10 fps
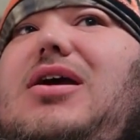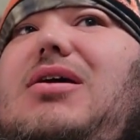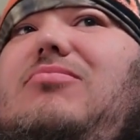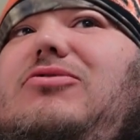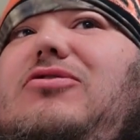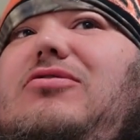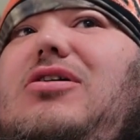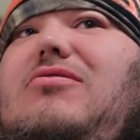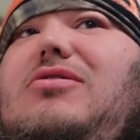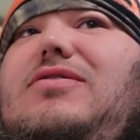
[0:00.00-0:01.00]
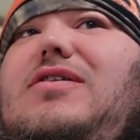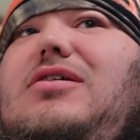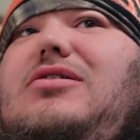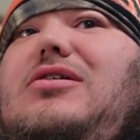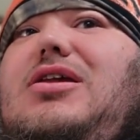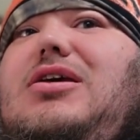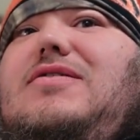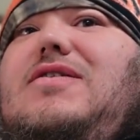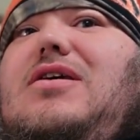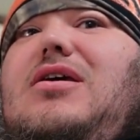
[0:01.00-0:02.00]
I'm too low on celadon eggs.